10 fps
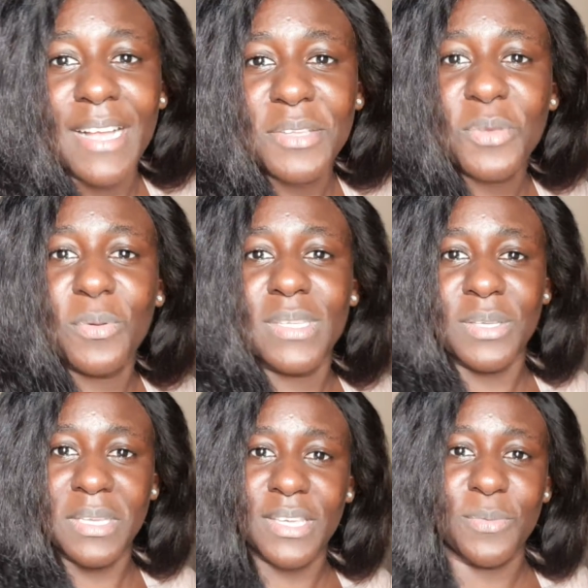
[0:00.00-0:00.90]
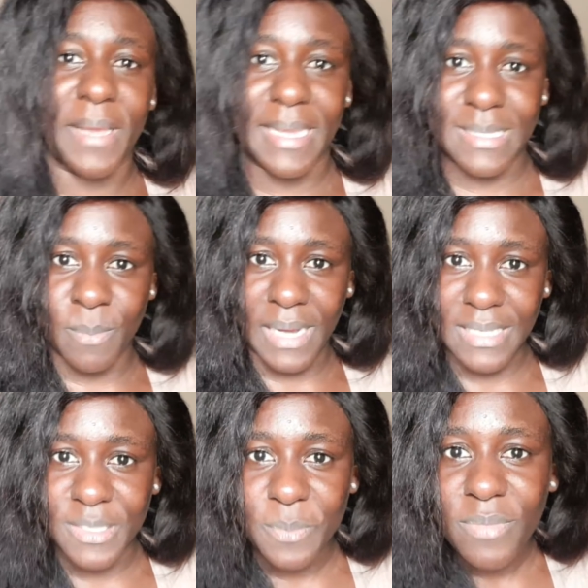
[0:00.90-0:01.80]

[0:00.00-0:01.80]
don't know what's on Kiddwaya's mind.